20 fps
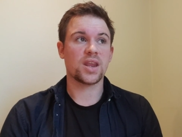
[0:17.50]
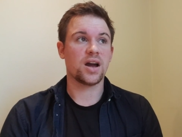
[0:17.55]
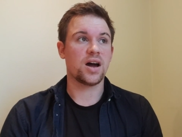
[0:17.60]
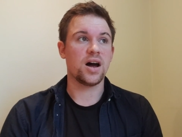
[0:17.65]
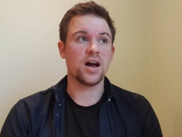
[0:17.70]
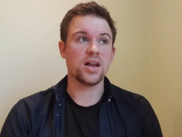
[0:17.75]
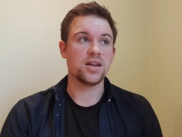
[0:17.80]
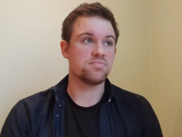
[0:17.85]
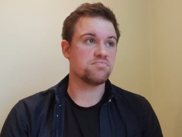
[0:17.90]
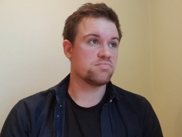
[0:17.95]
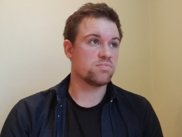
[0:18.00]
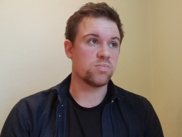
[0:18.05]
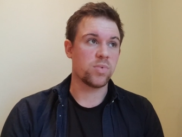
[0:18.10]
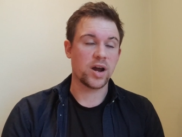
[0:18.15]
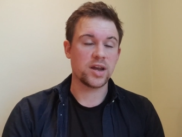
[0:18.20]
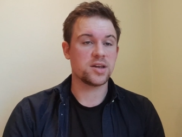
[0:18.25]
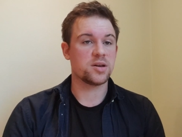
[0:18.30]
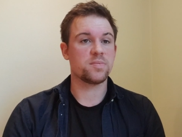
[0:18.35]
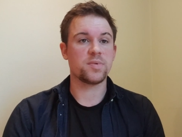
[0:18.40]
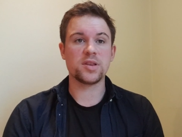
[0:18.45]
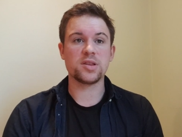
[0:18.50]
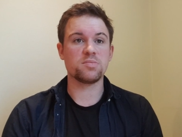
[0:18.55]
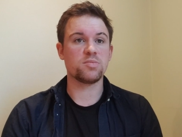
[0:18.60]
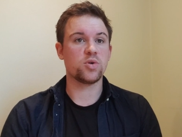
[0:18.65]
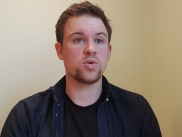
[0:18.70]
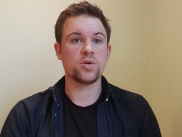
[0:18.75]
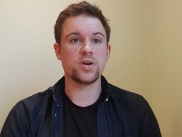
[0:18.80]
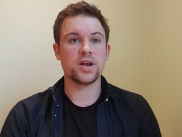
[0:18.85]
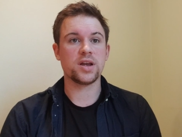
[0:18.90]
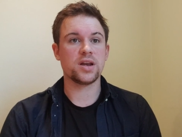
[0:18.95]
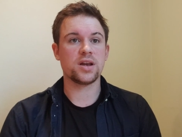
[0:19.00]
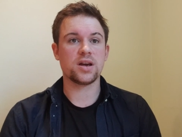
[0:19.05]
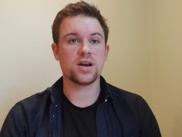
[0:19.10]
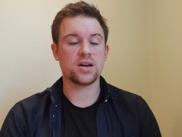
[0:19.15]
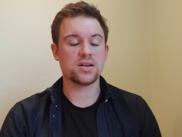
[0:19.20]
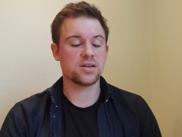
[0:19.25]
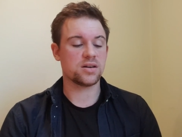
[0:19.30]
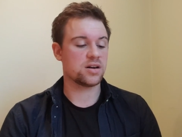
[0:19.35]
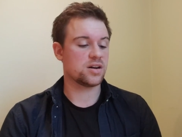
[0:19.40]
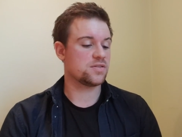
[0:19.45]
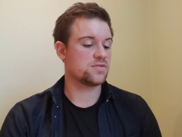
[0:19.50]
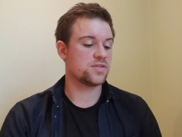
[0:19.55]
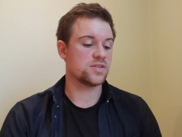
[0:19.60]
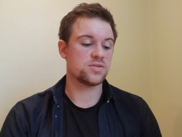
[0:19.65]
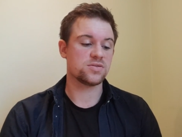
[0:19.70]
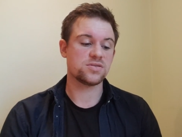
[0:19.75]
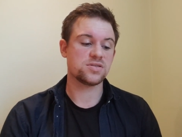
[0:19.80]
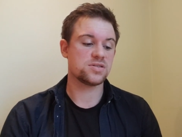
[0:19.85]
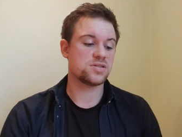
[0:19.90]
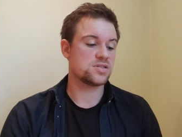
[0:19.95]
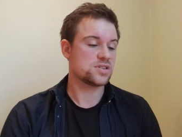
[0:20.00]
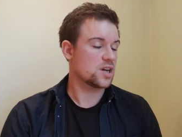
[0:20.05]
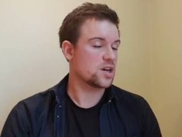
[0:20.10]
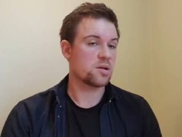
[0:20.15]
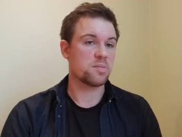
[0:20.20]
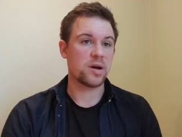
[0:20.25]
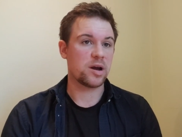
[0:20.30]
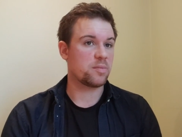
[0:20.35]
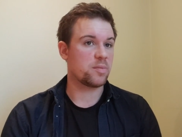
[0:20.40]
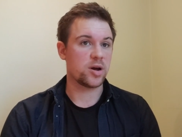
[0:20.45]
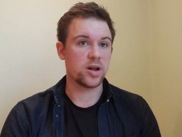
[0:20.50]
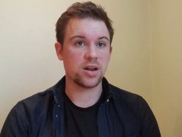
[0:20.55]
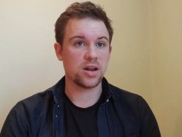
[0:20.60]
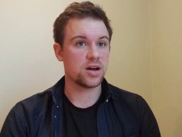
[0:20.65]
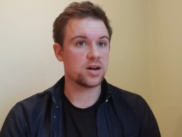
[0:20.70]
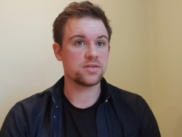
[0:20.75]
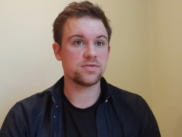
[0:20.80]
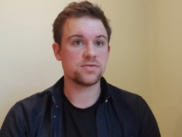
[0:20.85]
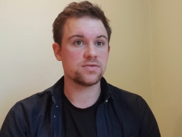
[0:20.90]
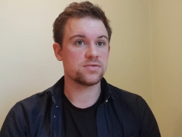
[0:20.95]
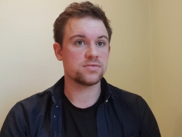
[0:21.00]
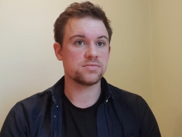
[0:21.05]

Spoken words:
I wake up in the morning and I feel sick about my life.